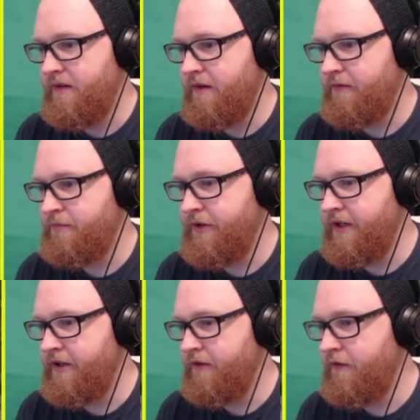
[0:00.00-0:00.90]
I was
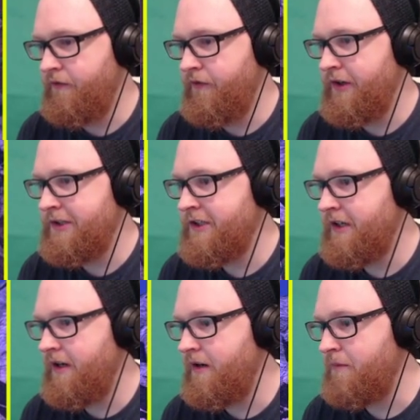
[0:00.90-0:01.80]
pretty good the first
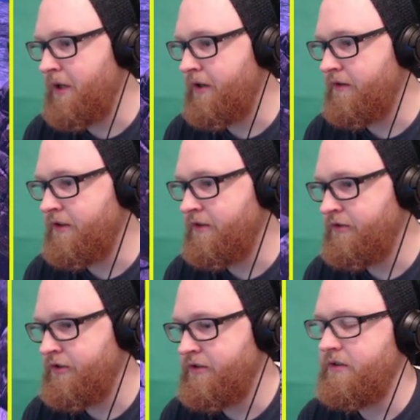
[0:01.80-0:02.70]
time. Oh my god, did
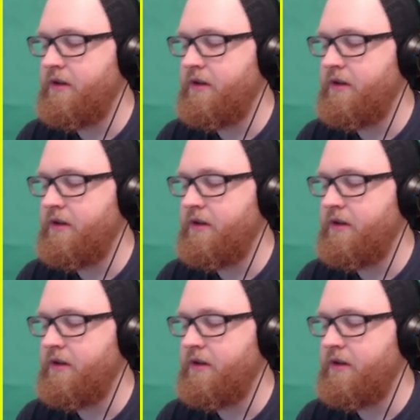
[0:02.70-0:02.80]
you just...